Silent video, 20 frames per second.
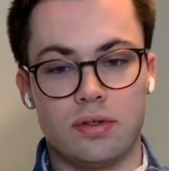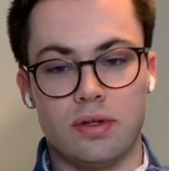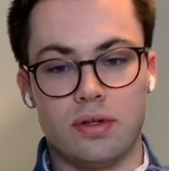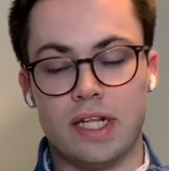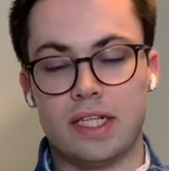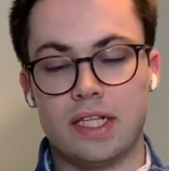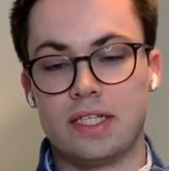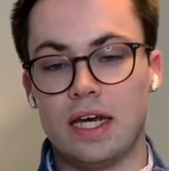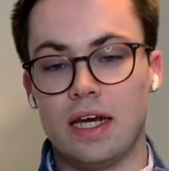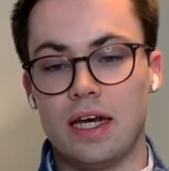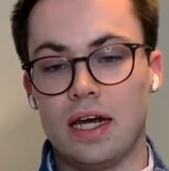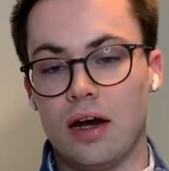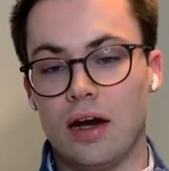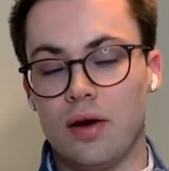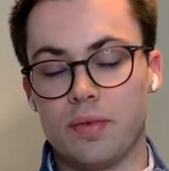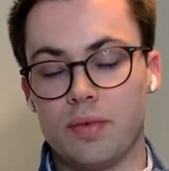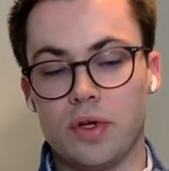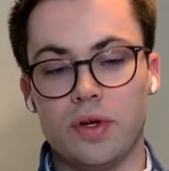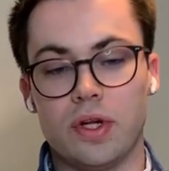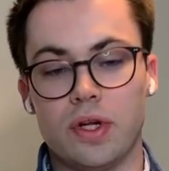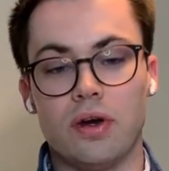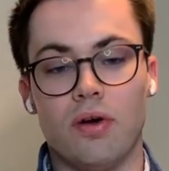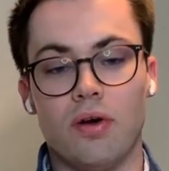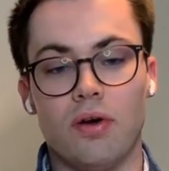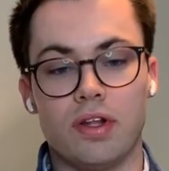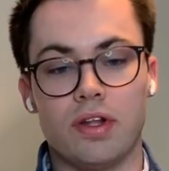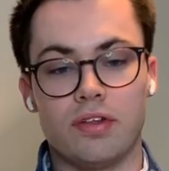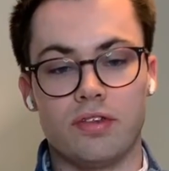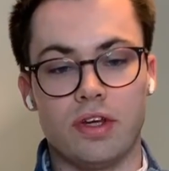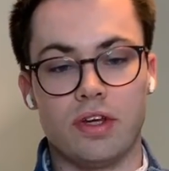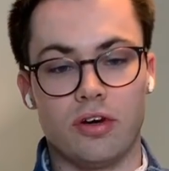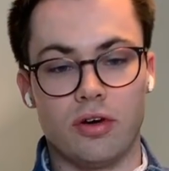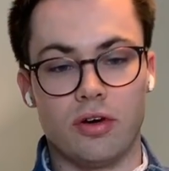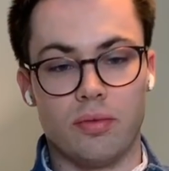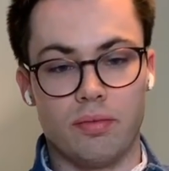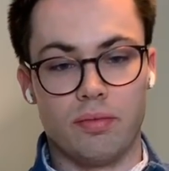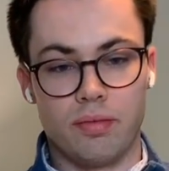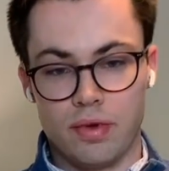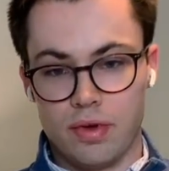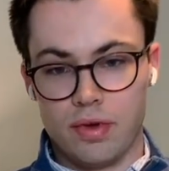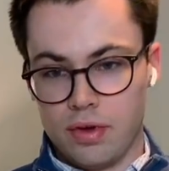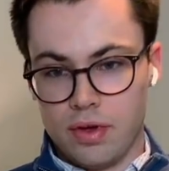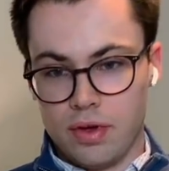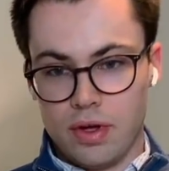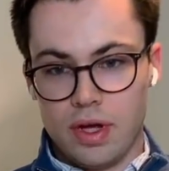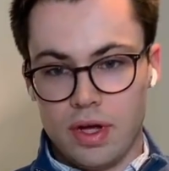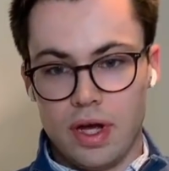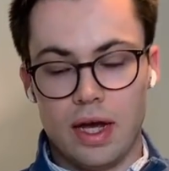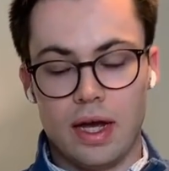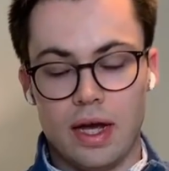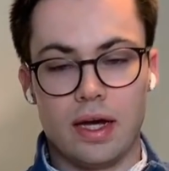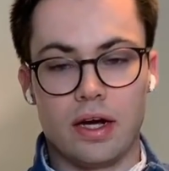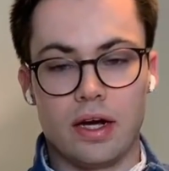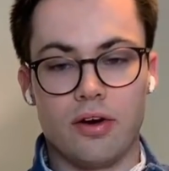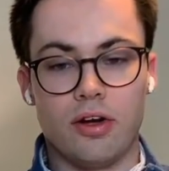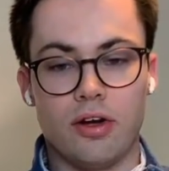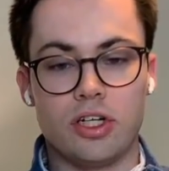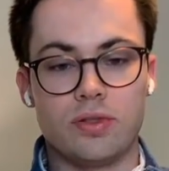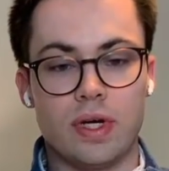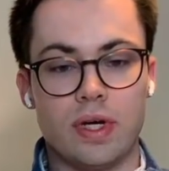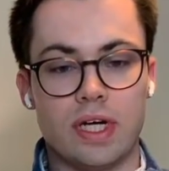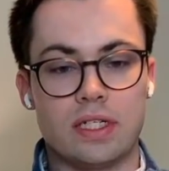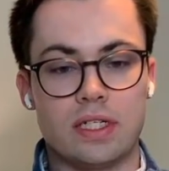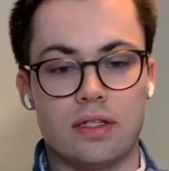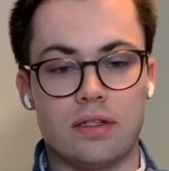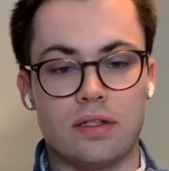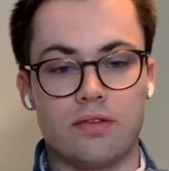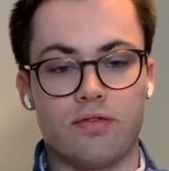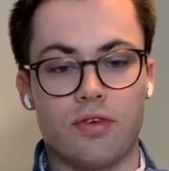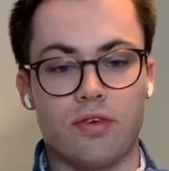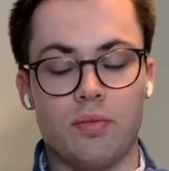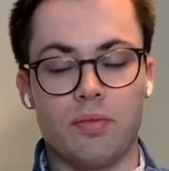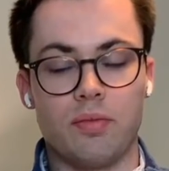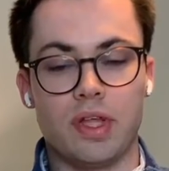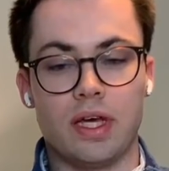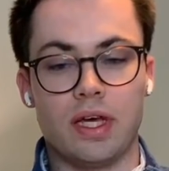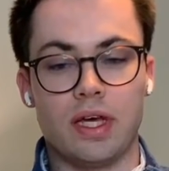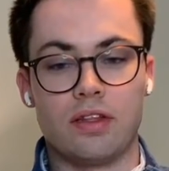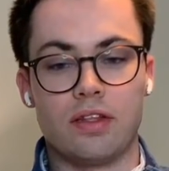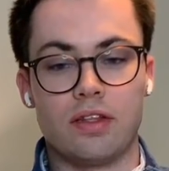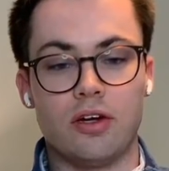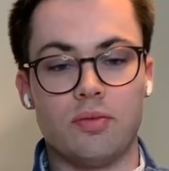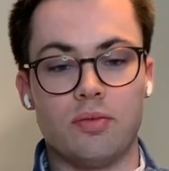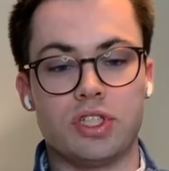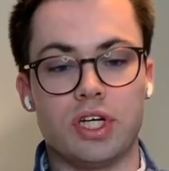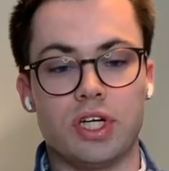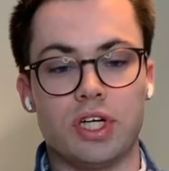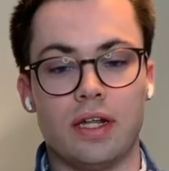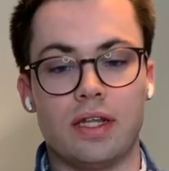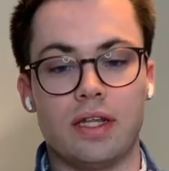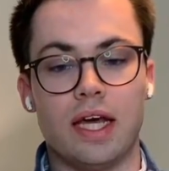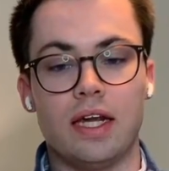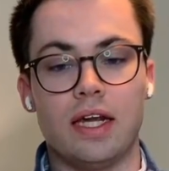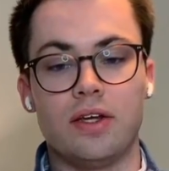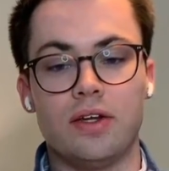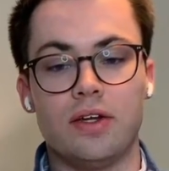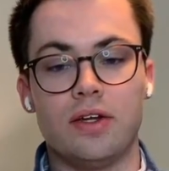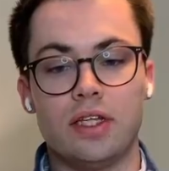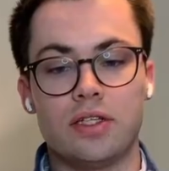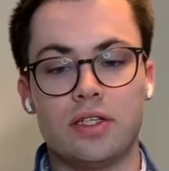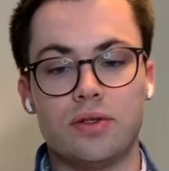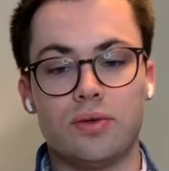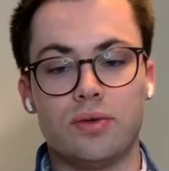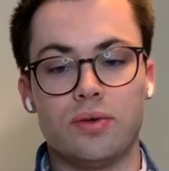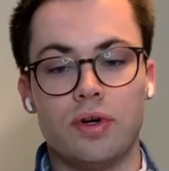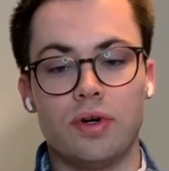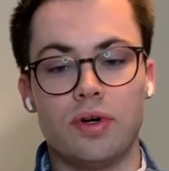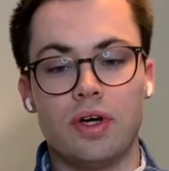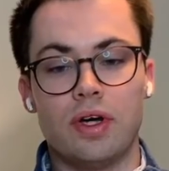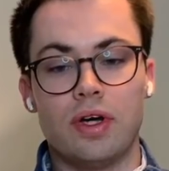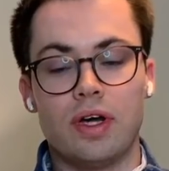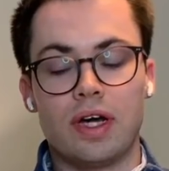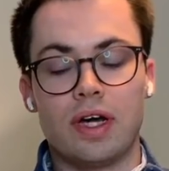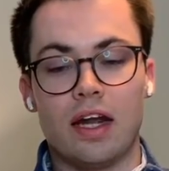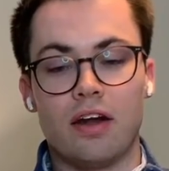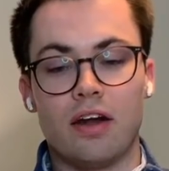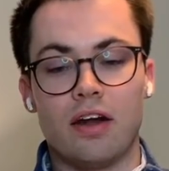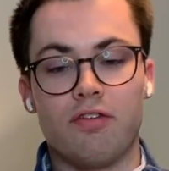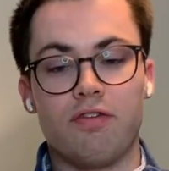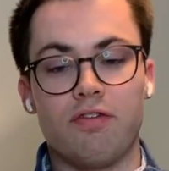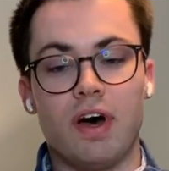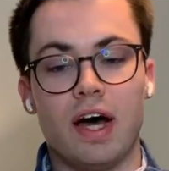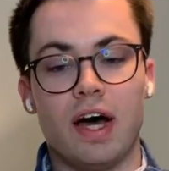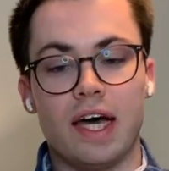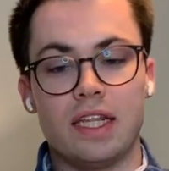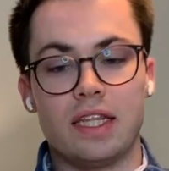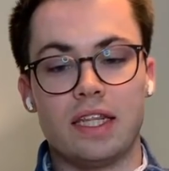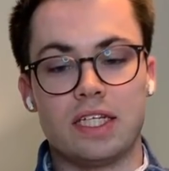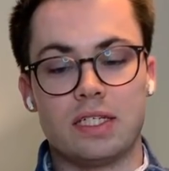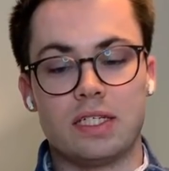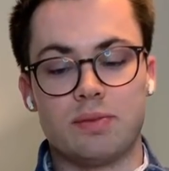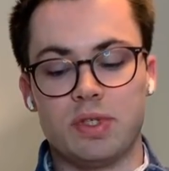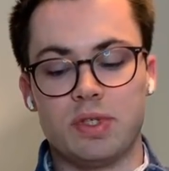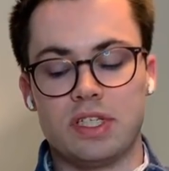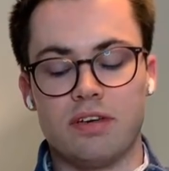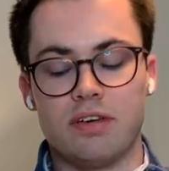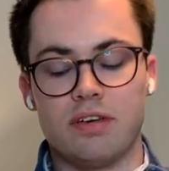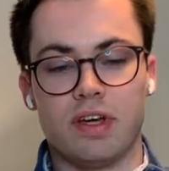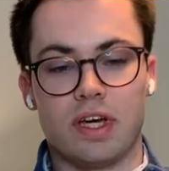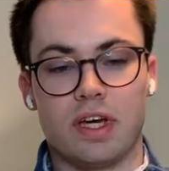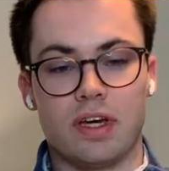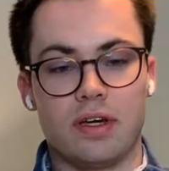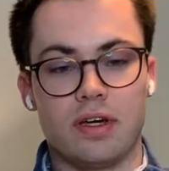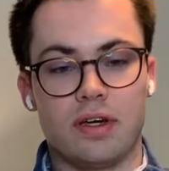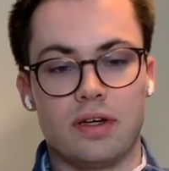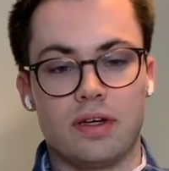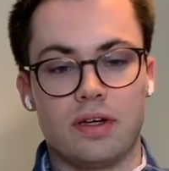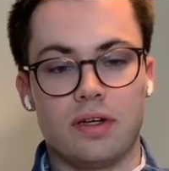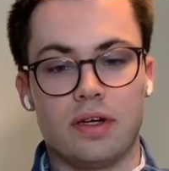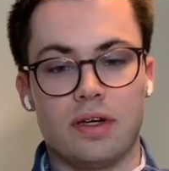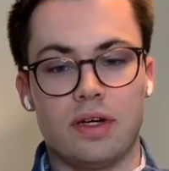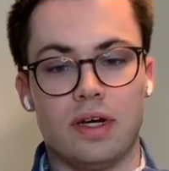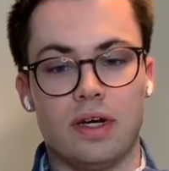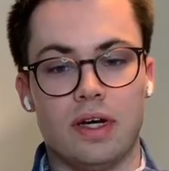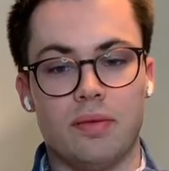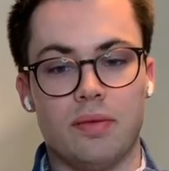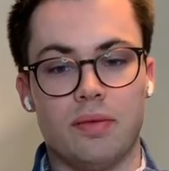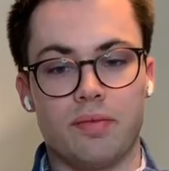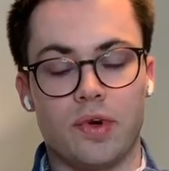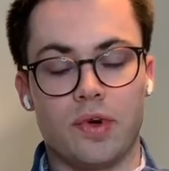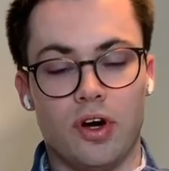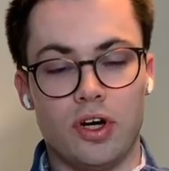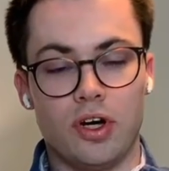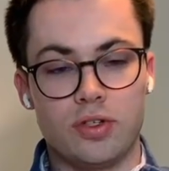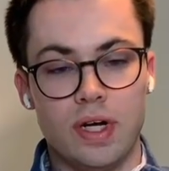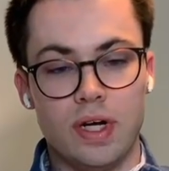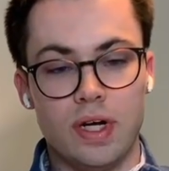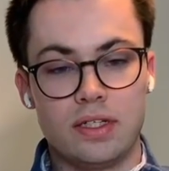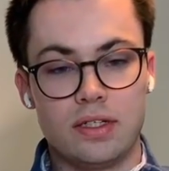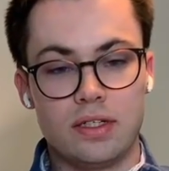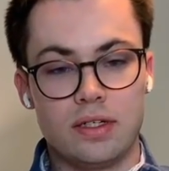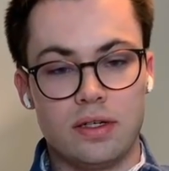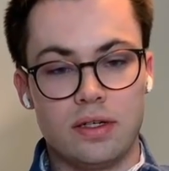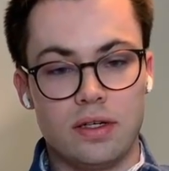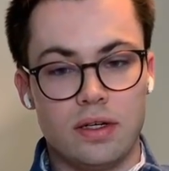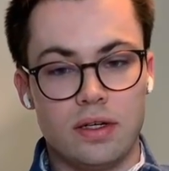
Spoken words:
Let's say I'm including all Ethereum contracts from the Ethereum chain. Then you need to kind of find the specific contract